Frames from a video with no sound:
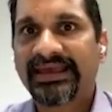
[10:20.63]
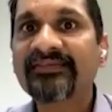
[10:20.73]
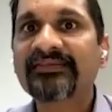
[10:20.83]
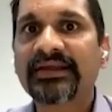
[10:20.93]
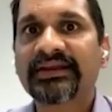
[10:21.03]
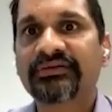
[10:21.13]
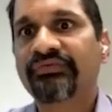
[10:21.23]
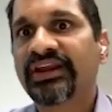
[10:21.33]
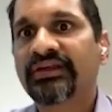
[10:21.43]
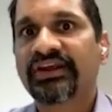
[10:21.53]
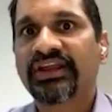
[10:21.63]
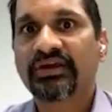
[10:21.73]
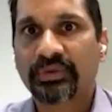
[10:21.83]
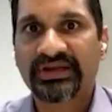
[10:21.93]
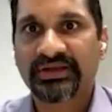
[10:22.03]
escalate very, very
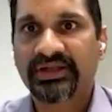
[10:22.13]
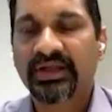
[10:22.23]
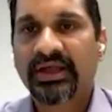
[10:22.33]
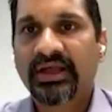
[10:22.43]
quickly.